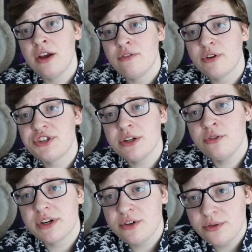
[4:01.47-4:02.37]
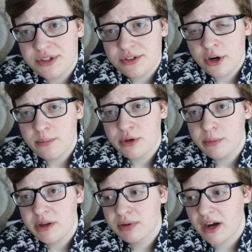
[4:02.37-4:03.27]
For children who start
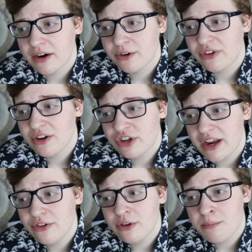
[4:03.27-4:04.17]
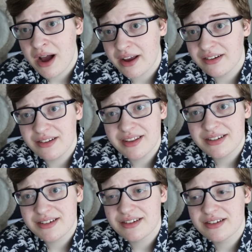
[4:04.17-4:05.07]
puberty blockers and change their mind,
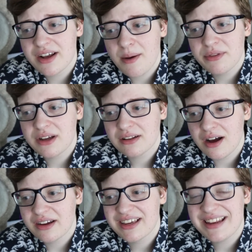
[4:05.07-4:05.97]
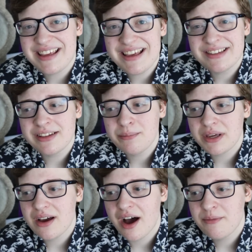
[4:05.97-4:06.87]
this stop the clock can easily
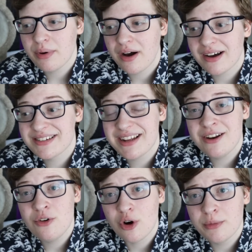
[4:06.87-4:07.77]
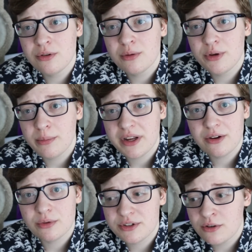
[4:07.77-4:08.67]
be unpaused and normal
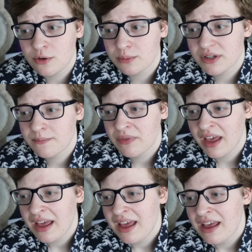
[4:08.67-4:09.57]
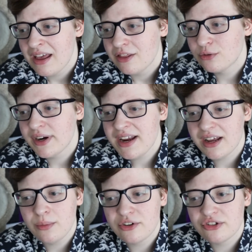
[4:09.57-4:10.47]
puberty resumed. The rate
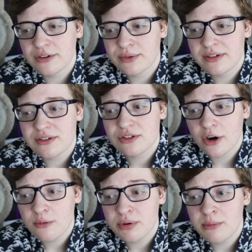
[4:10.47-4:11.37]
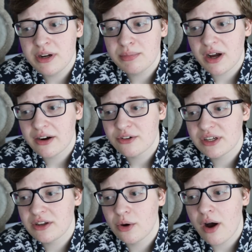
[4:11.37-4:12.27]
at which children start puberty
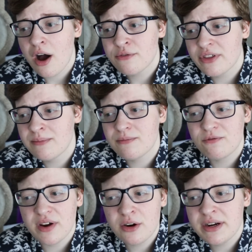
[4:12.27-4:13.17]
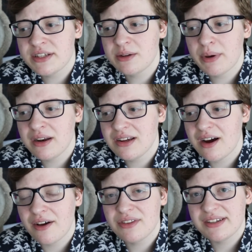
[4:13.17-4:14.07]
blockers and go off them varies
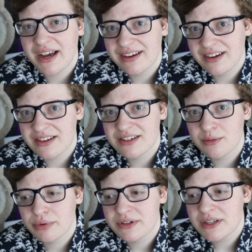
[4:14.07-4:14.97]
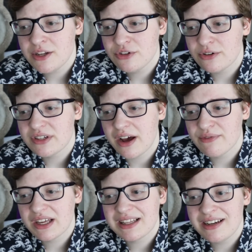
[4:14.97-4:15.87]
depending on the diagnostic procedures
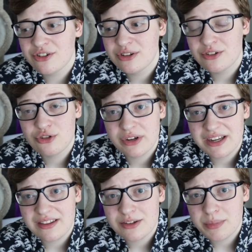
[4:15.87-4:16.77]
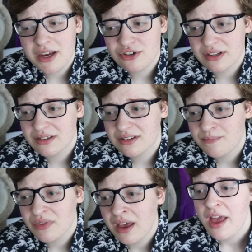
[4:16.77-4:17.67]
of the clinicians treating these
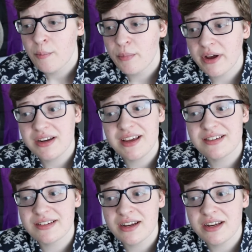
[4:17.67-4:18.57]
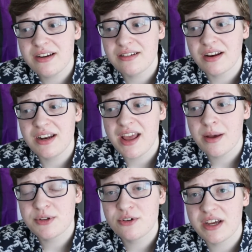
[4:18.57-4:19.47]
patients. But a study done in
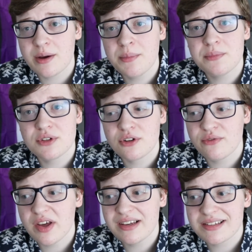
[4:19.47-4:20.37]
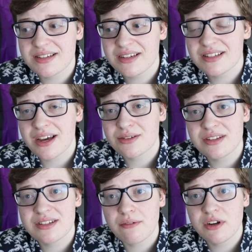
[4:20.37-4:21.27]
Amsterdam, surveying
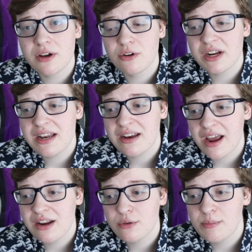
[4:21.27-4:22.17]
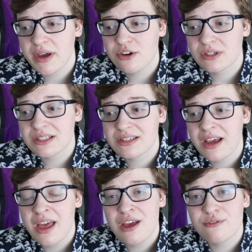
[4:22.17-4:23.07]
6,793 patients,
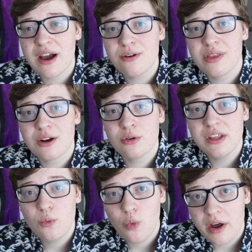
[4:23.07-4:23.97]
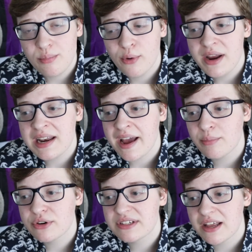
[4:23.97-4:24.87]
found that only
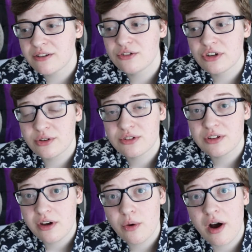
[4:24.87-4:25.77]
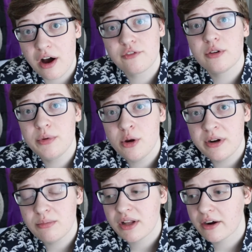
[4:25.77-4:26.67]
1.9% chose to go off
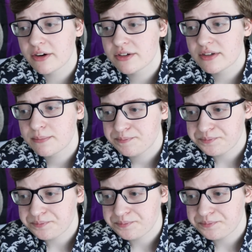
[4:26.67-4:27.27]
puberty blockers.